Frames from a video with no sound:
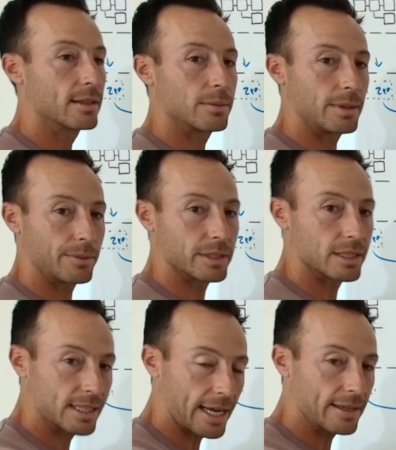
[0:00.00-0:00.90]
to be able to
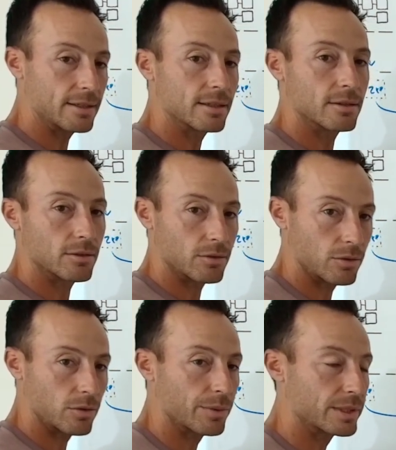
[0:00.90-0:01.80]
send
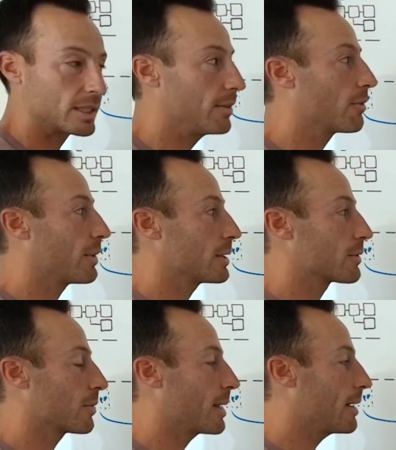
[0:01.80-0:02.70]
or receive funds
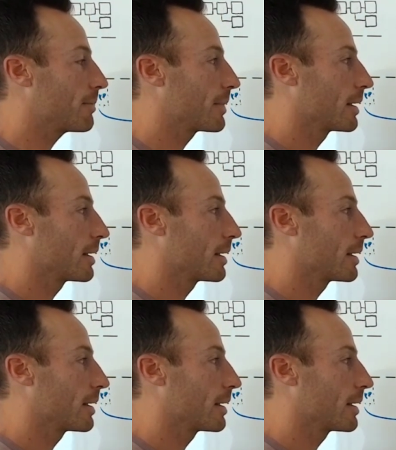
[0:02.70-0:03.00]
from that.